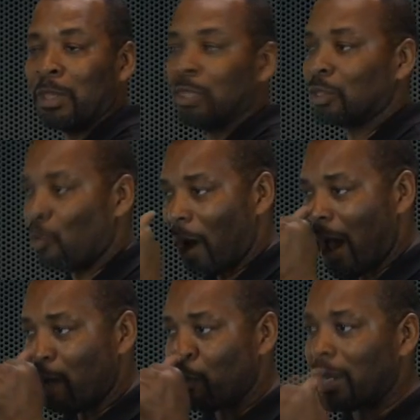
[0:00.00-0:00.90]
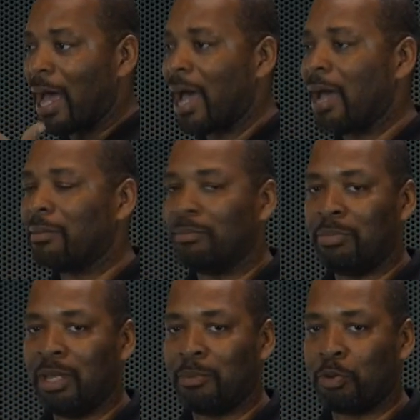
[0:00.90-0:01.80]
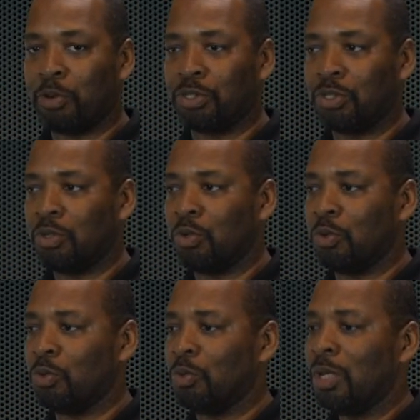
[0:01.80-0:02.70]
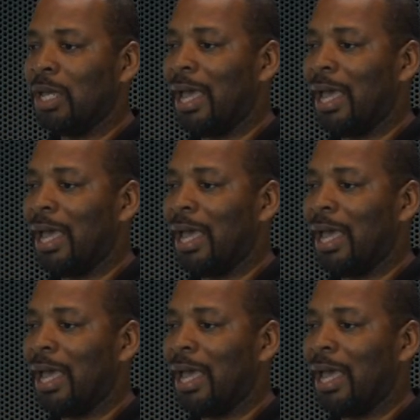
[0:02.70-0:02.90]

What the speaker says: So why would I, being a person who